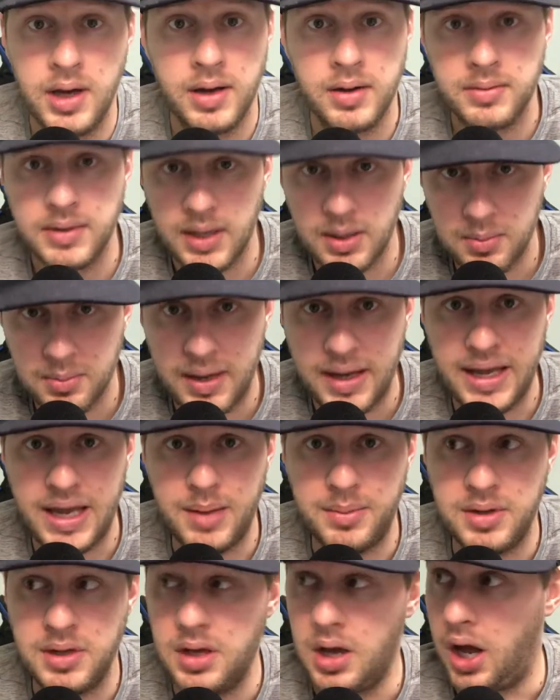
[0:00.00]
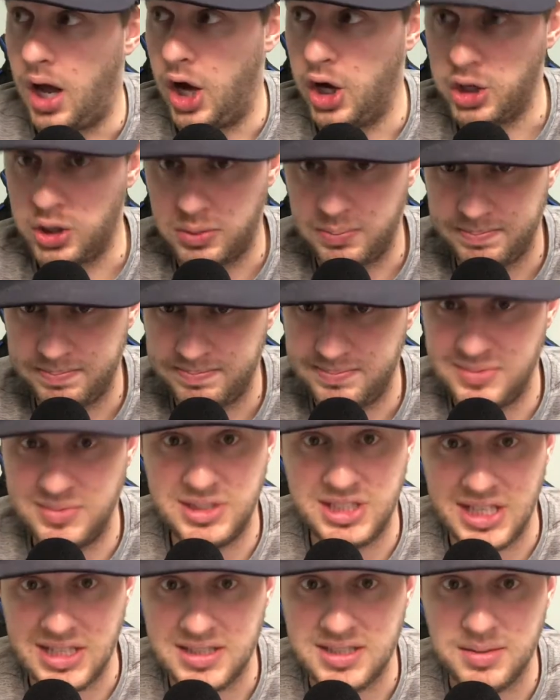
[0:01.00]
Now Miami, a
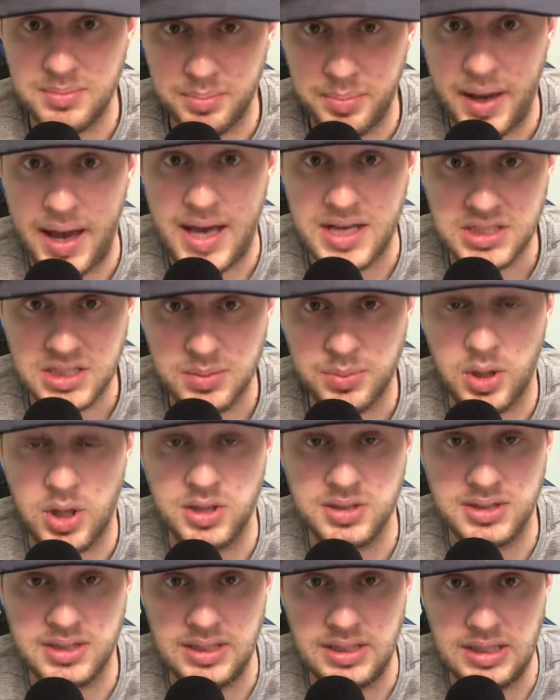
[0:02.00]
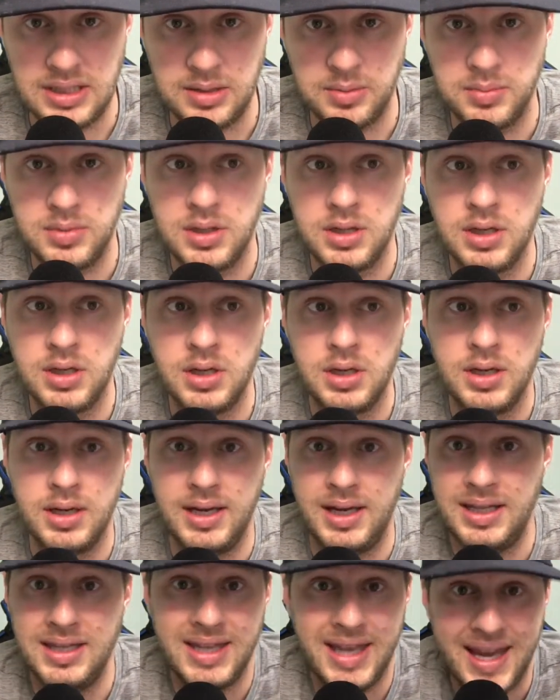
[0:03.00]
decent basketball team
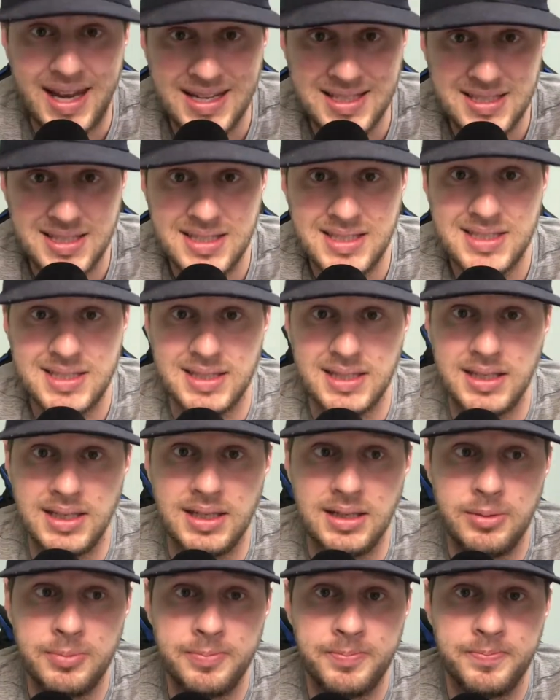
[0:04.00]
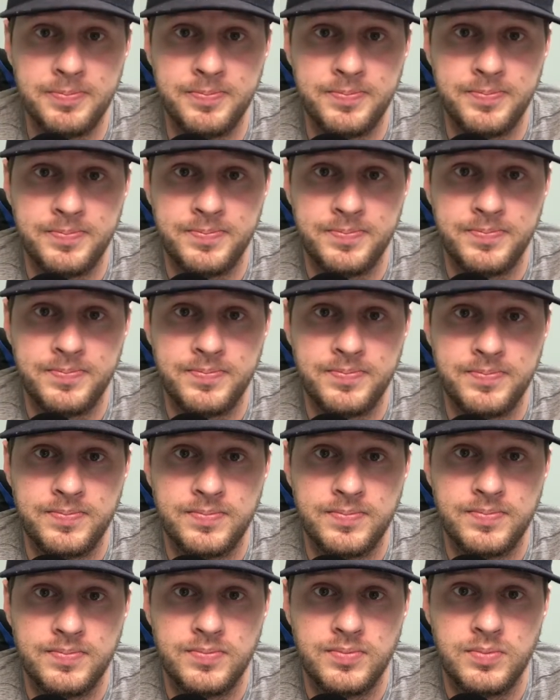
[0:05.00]
in the ACC,
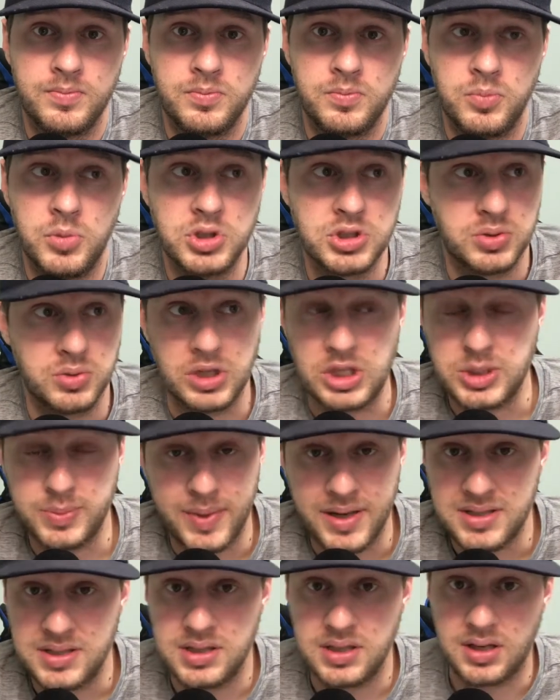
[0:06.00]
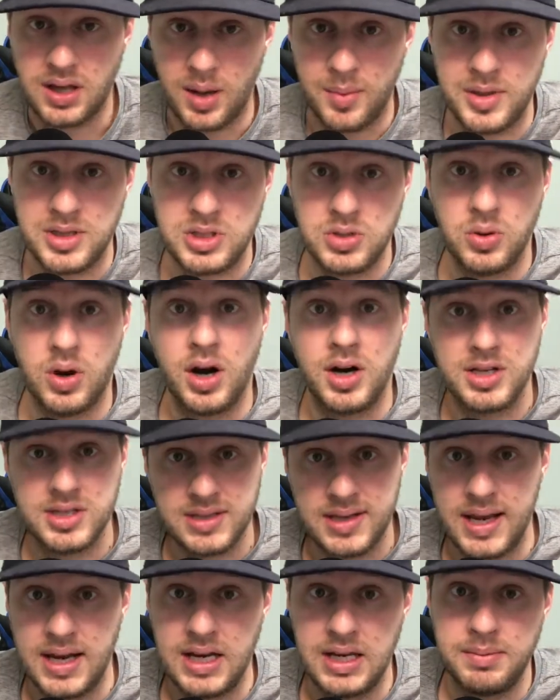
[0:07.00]
was expected to come into our
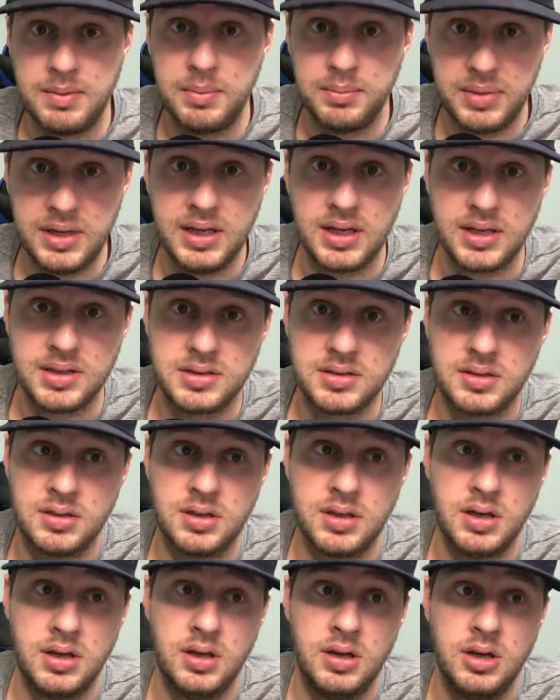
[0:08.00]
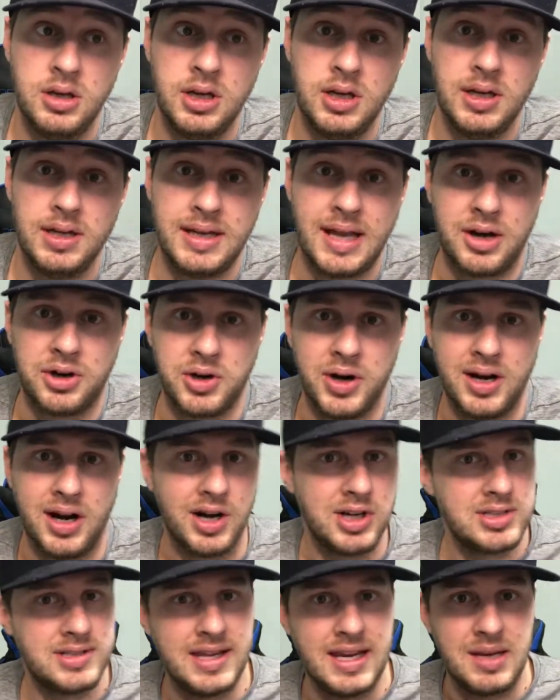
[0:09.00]
stadium and beat us. Now, granted, our
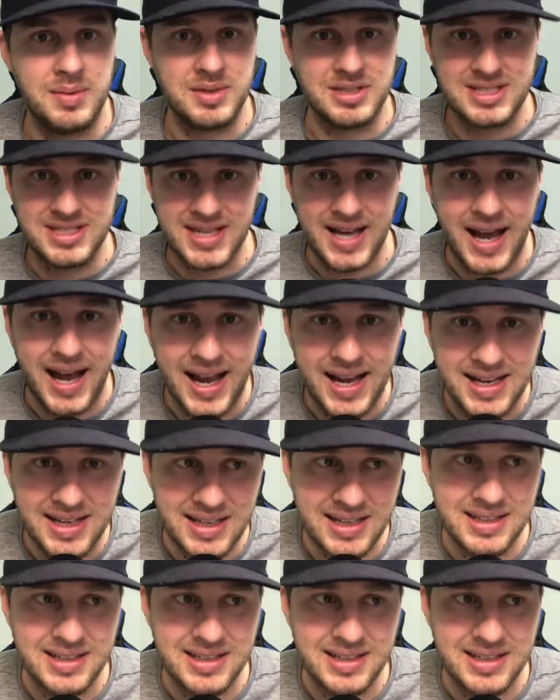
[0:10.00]
stadium is tiny.